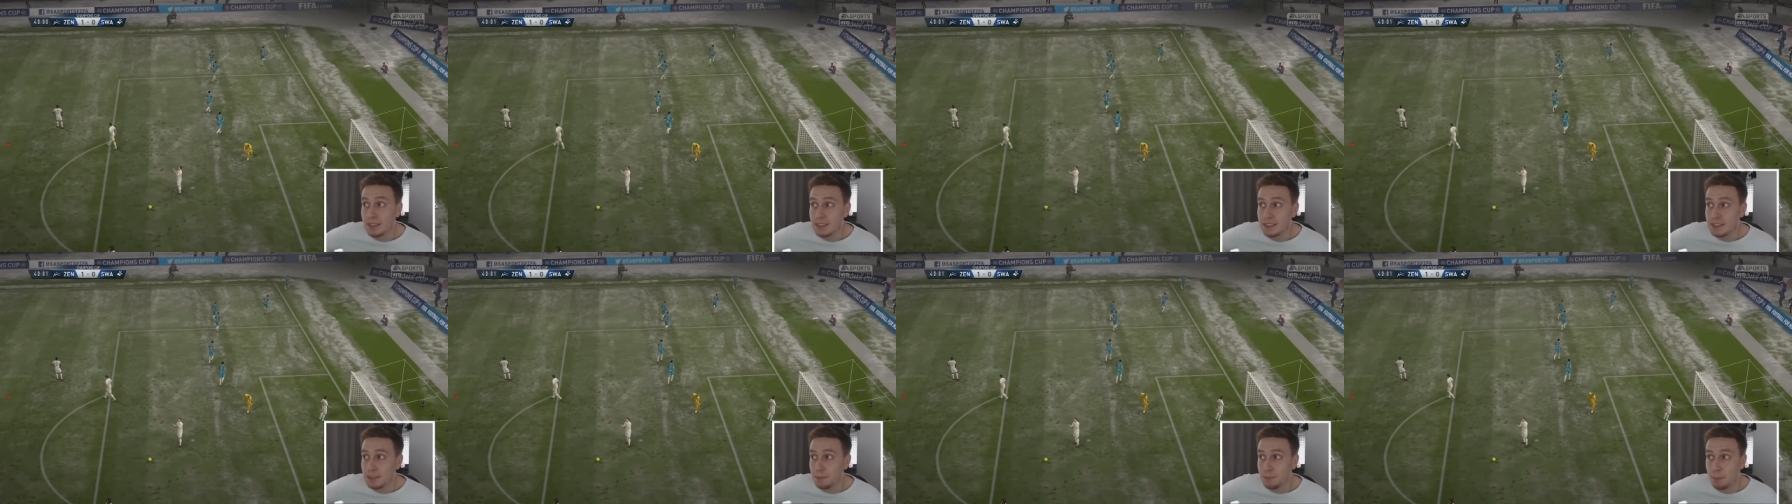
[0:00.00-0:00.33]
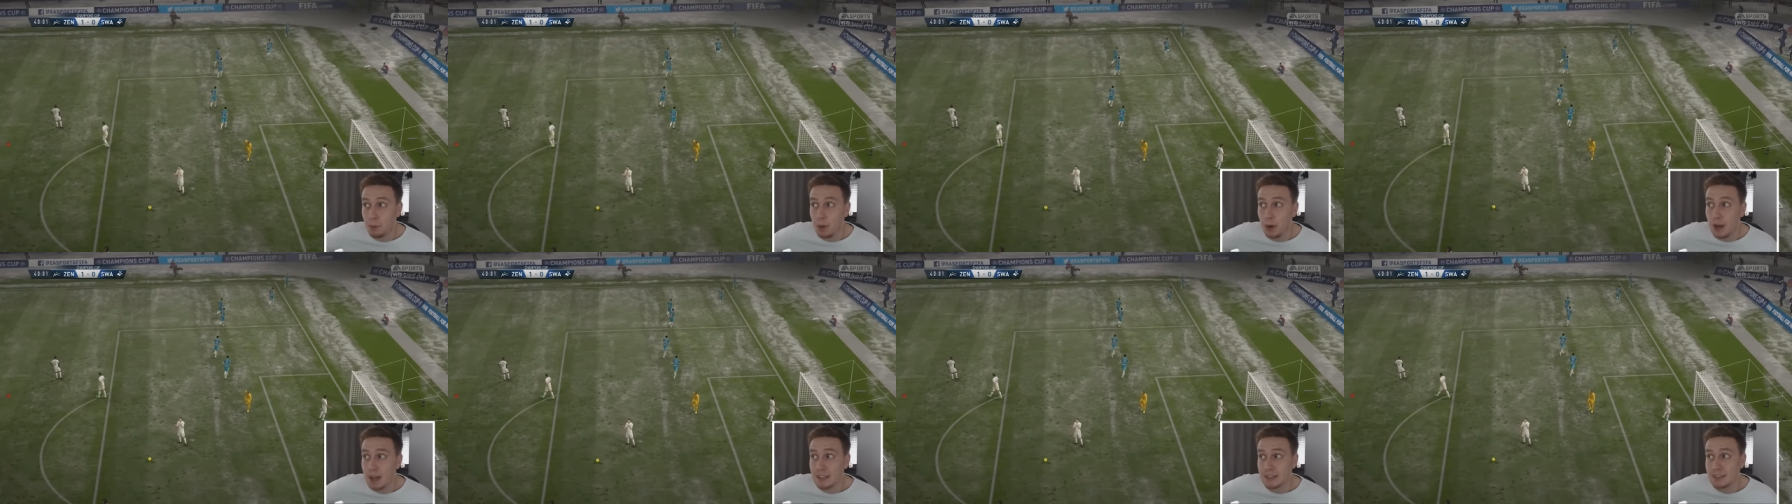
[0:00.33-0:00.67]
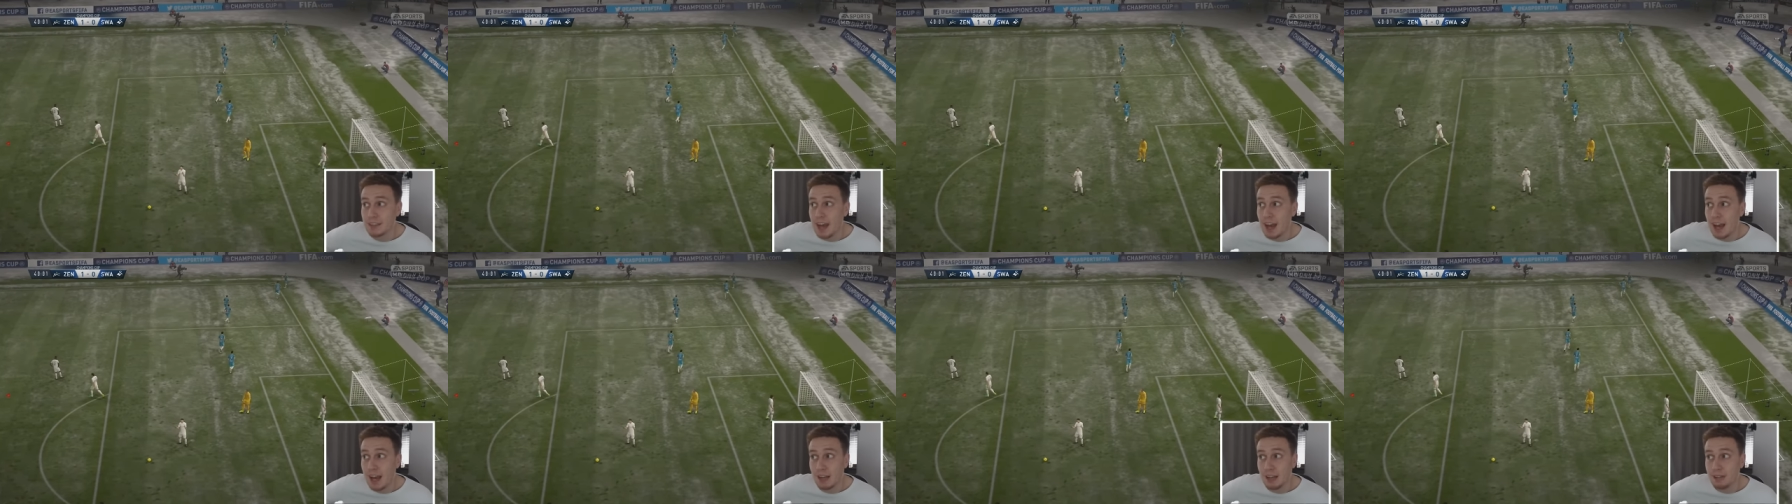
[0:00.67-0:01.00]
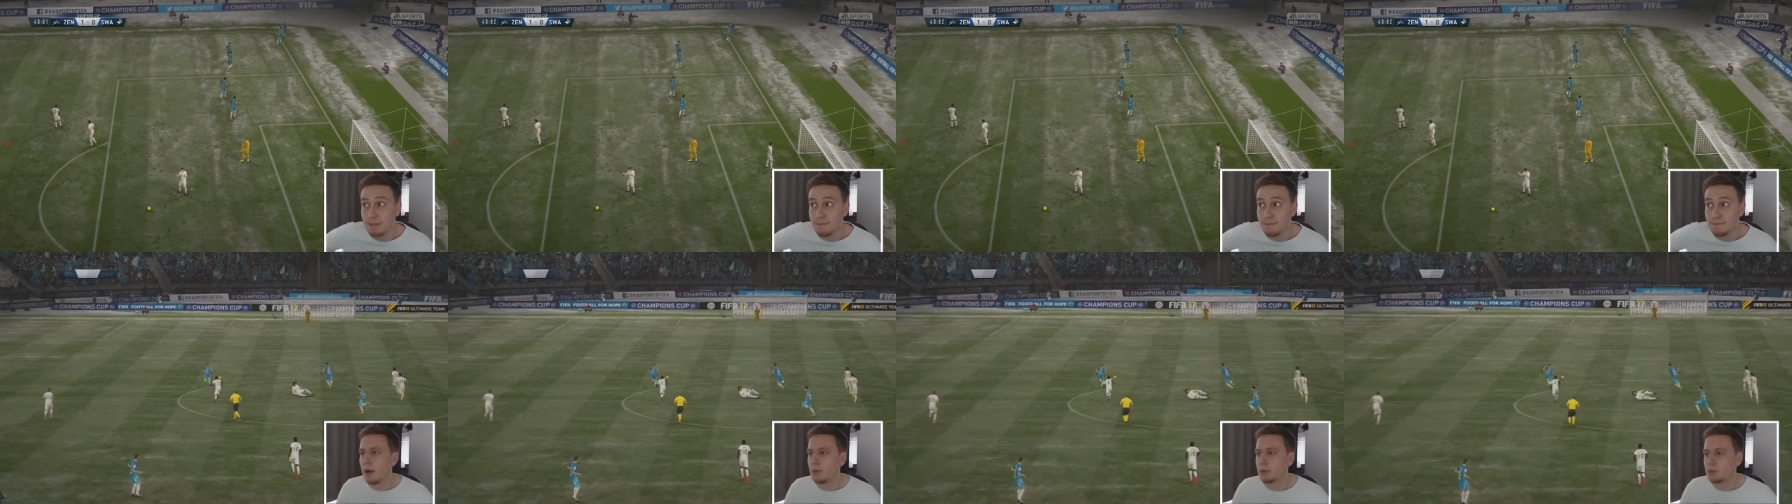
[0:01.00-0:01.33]
Simple as that.
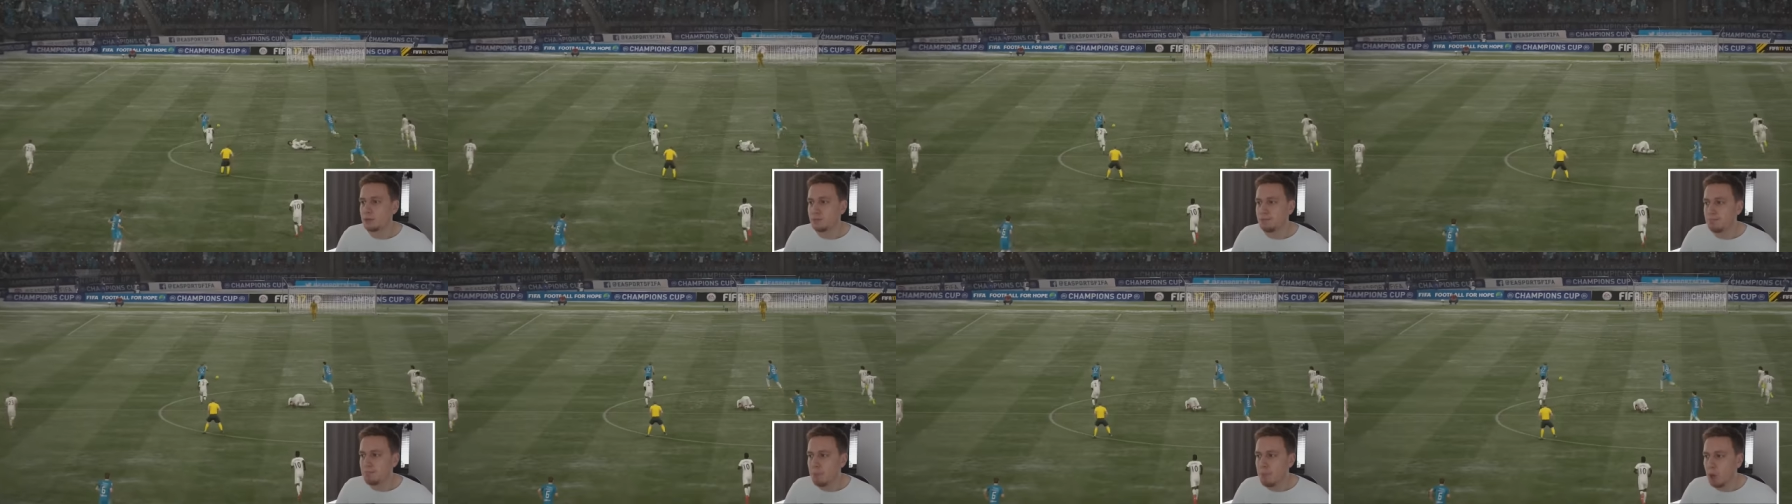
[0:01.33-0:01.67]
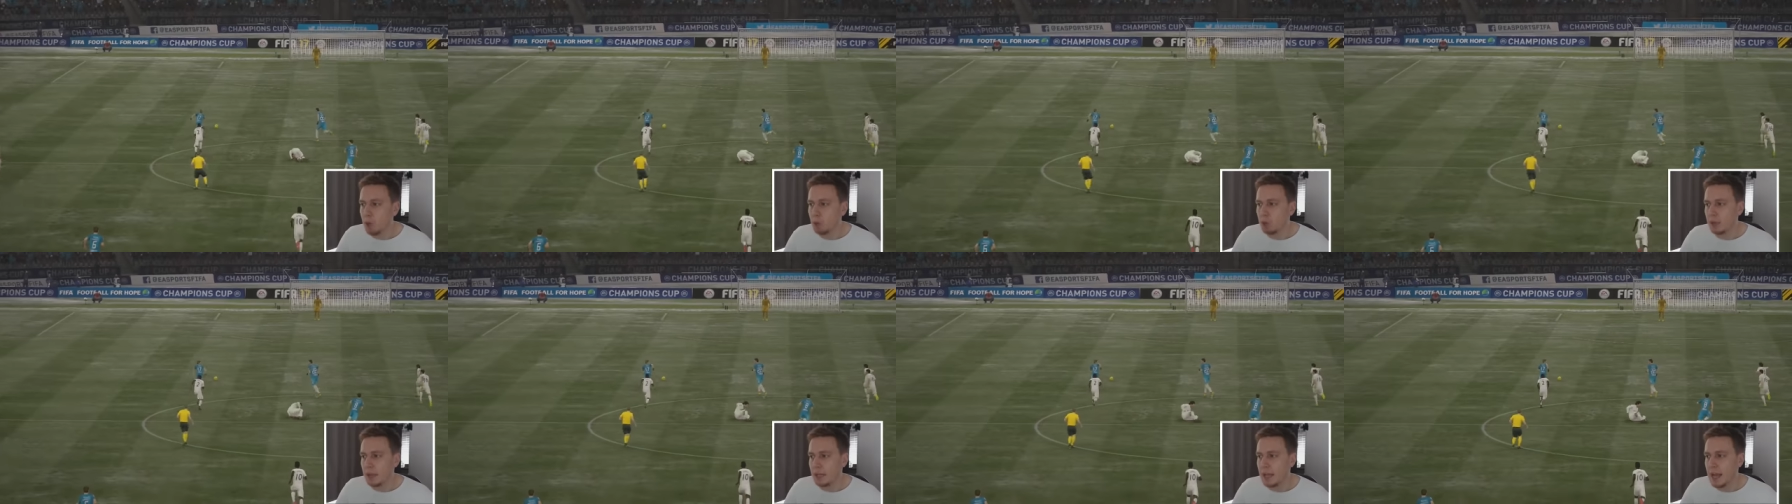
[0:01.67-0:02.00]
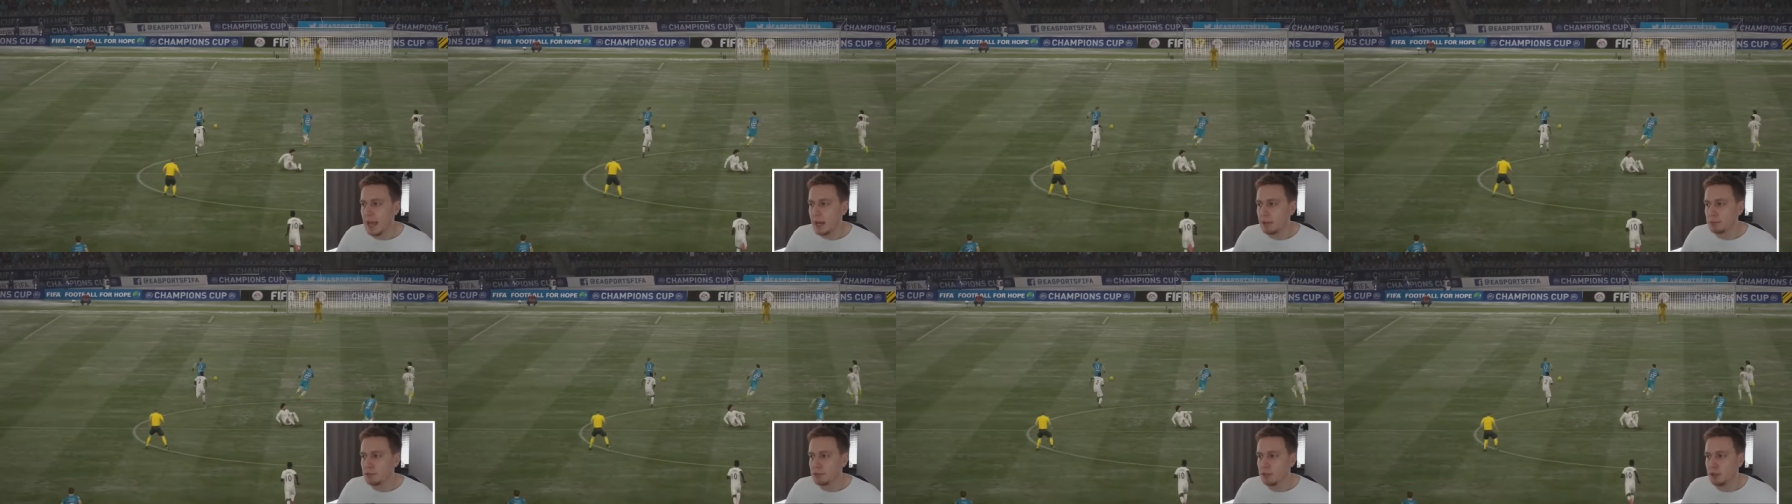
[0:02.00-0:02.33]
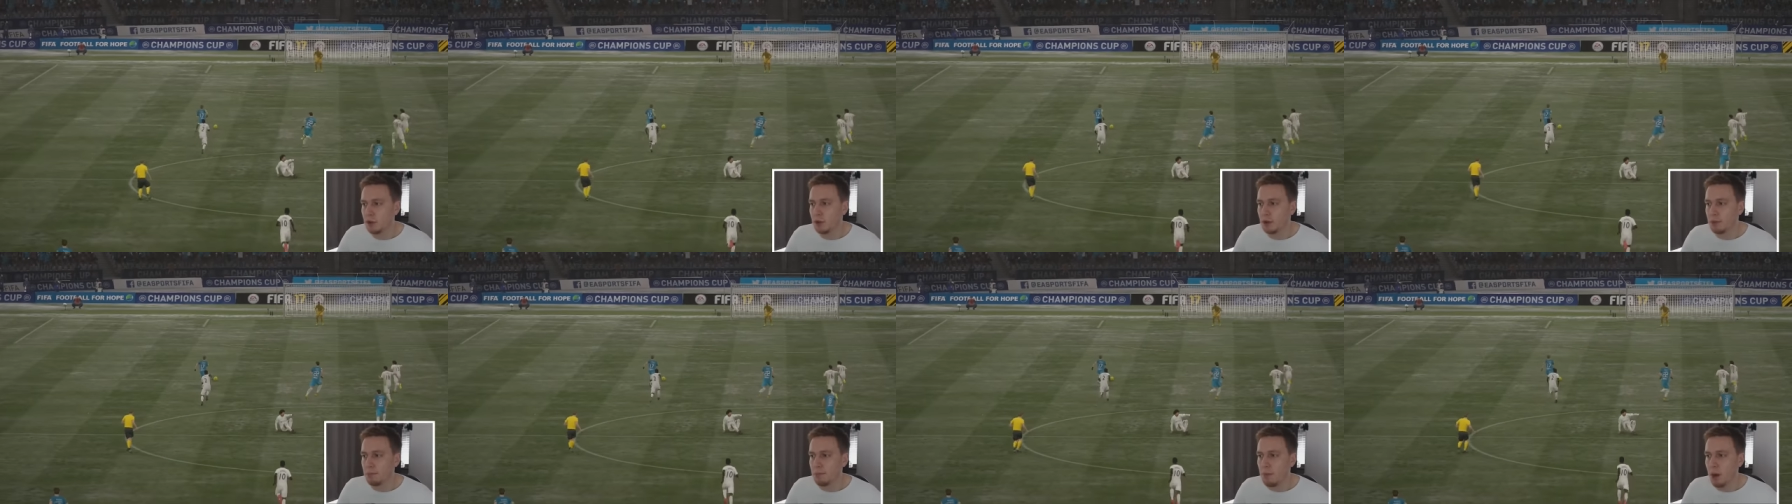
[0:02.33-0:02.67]
It was mouldy,
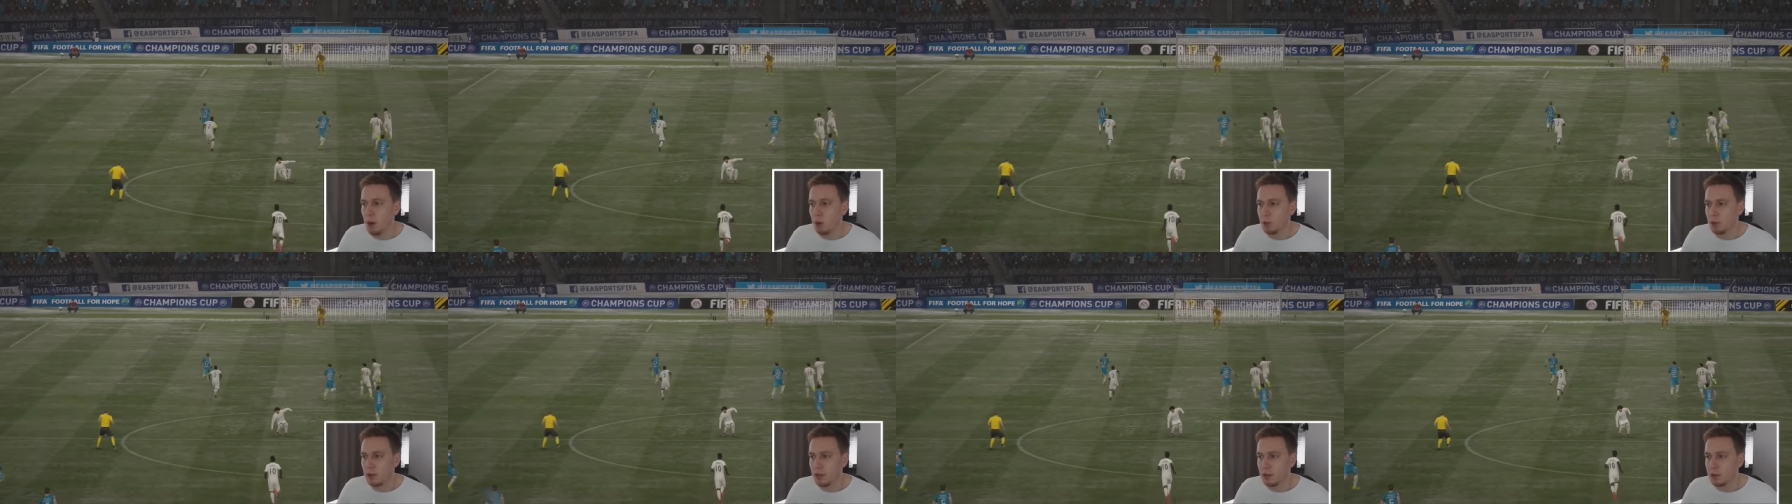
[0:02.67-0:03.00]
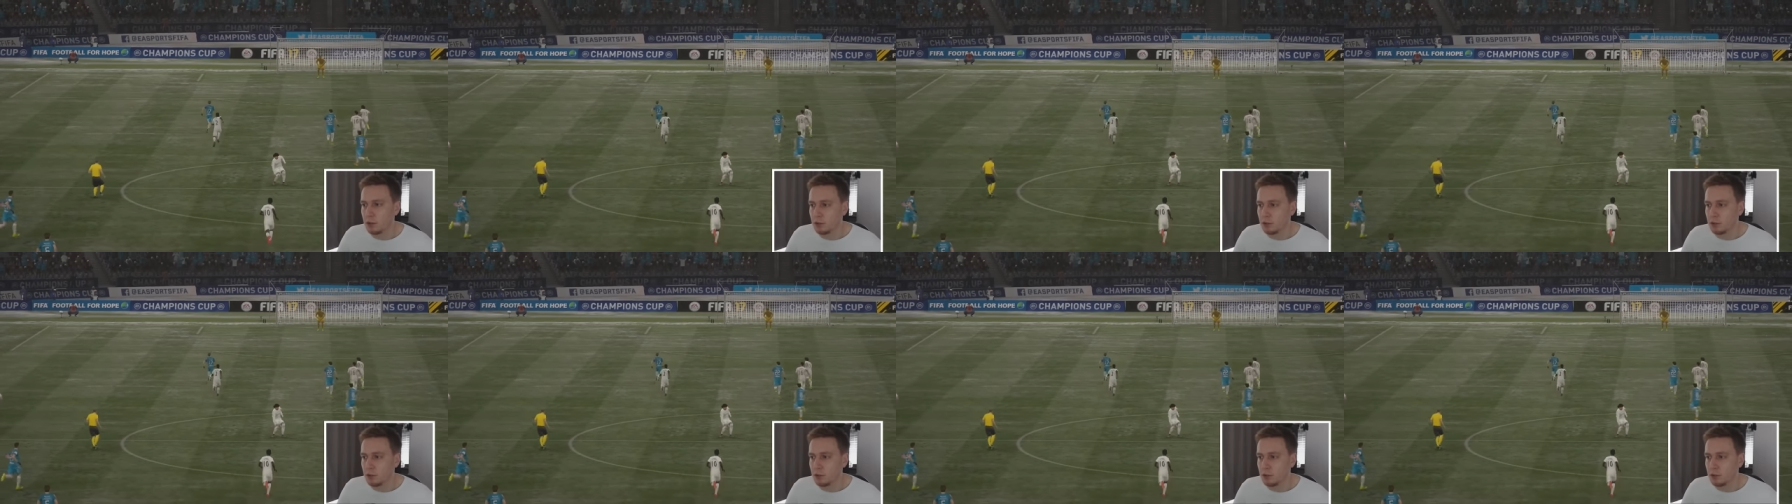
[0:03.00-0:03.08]
absolutely mouldy.